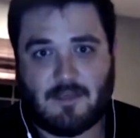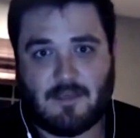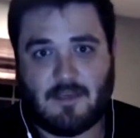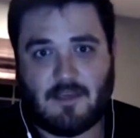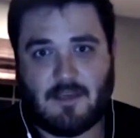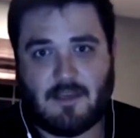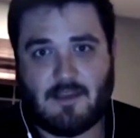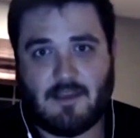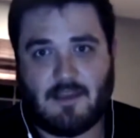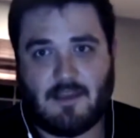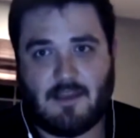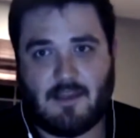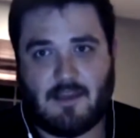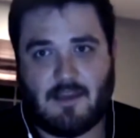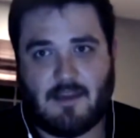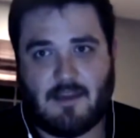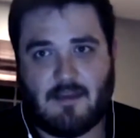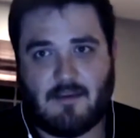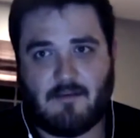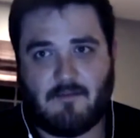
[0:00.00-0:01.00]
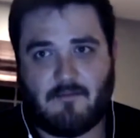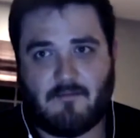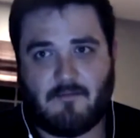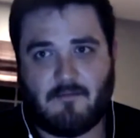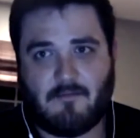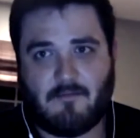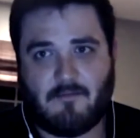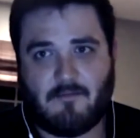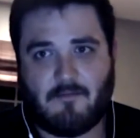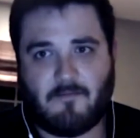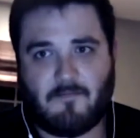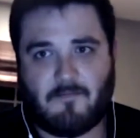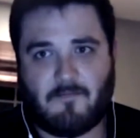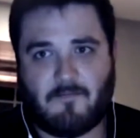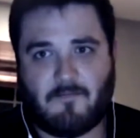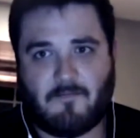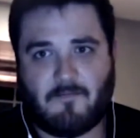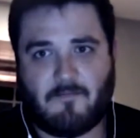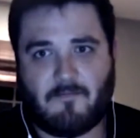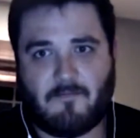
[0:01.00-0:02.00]
And then
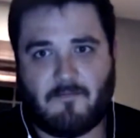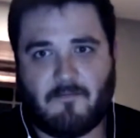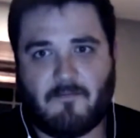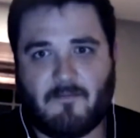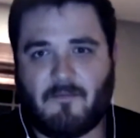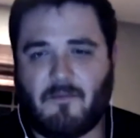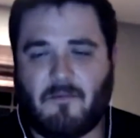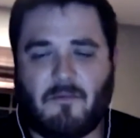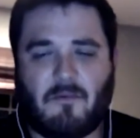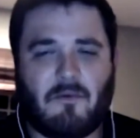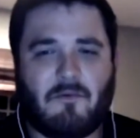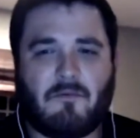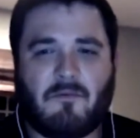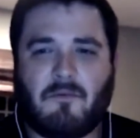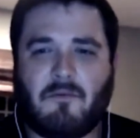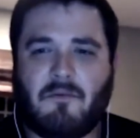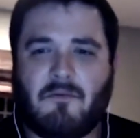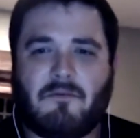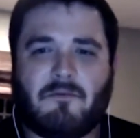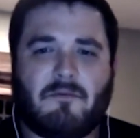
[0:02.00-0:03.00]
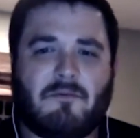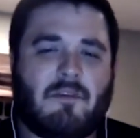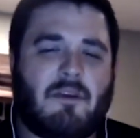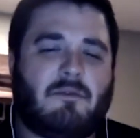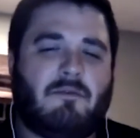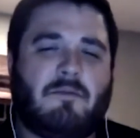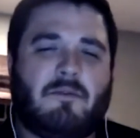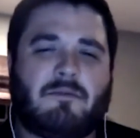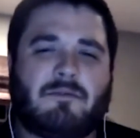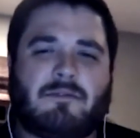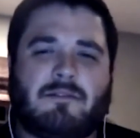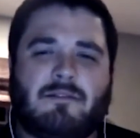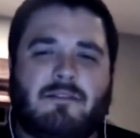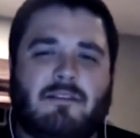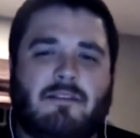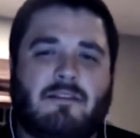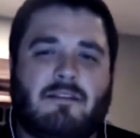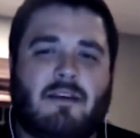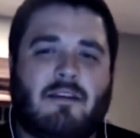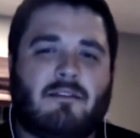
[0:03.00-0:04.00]
we're
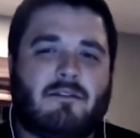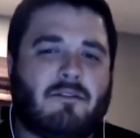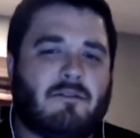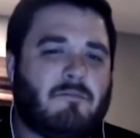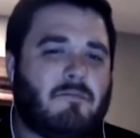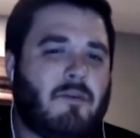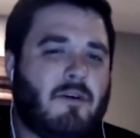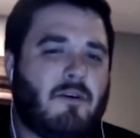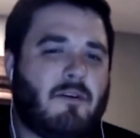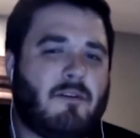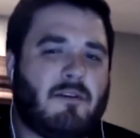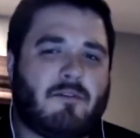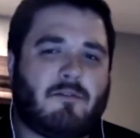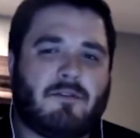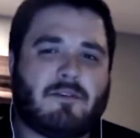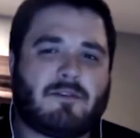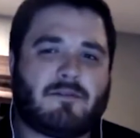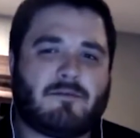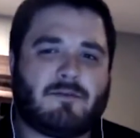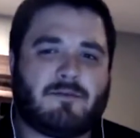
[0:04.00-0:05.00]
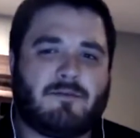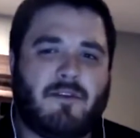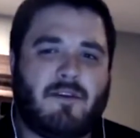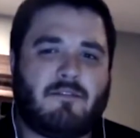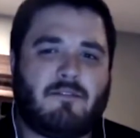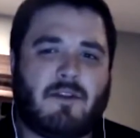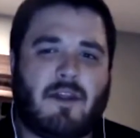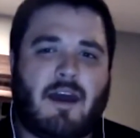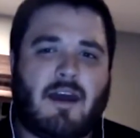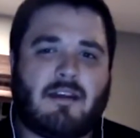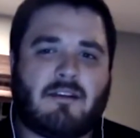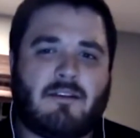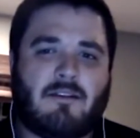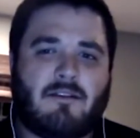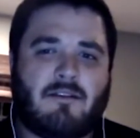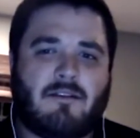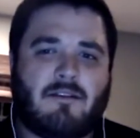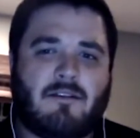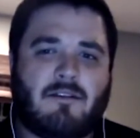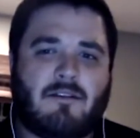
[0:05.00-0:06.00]
the other part of the question was favorite actor.